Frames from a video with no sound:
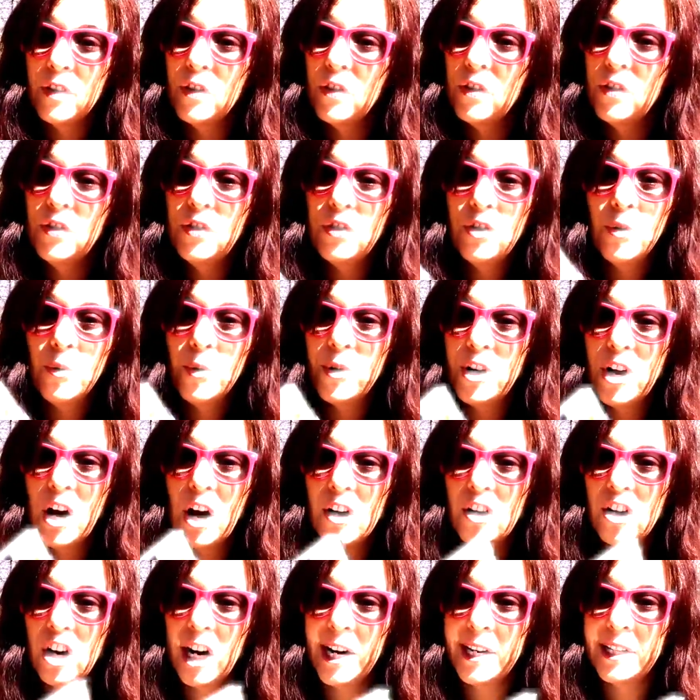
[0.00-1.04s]
You are
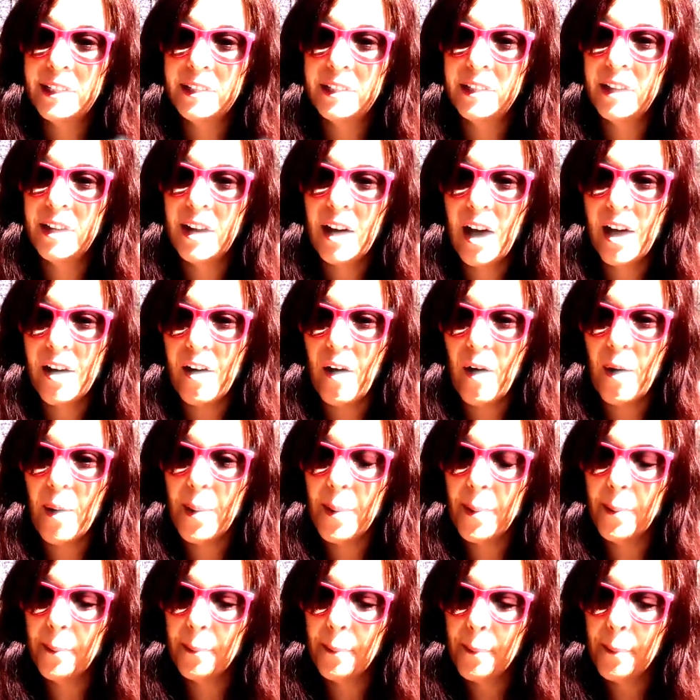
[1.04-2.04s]
not crazy at all.